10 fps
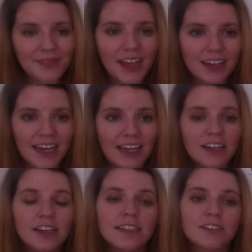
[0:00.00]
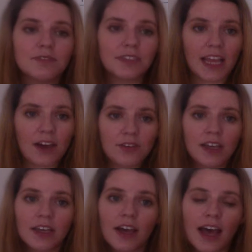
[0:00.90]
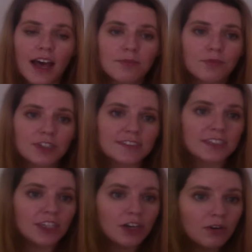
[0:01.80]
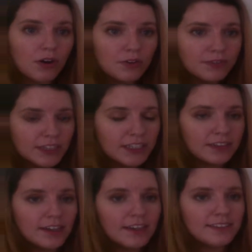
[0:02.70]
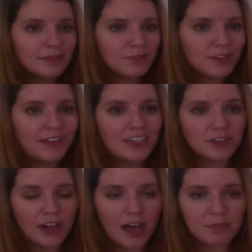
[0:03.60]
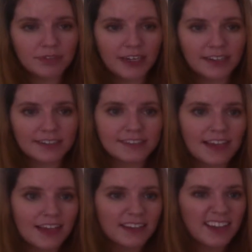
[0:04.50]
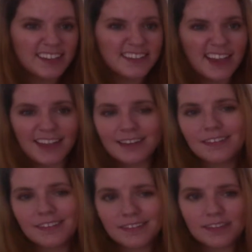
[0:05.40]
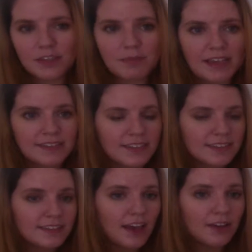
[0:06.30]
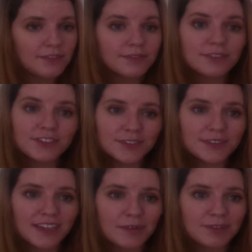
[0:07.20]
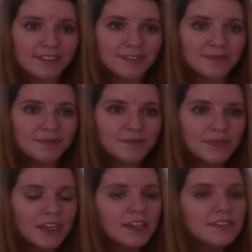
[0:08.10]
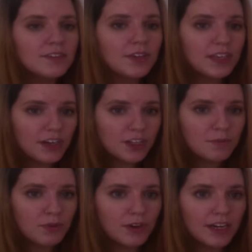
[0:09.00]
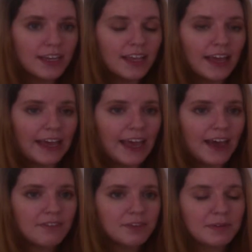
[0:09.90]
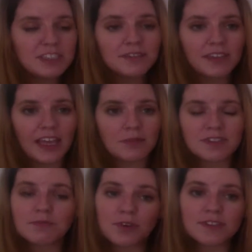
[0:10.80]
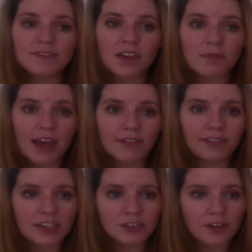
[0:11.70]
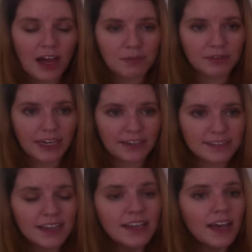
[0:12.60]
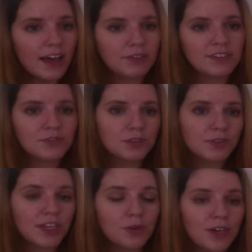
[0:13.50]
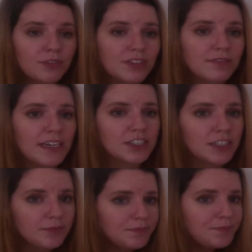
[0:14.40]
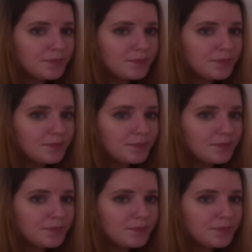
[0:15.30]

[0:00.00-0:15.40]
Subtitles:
Alright, so for now, we're just going to go over some of the logical operators and, like I said, the basics of truth tables. So here on the board, I have a bunch of claims, and most of them have logical operators. I will just do a really quick refresher.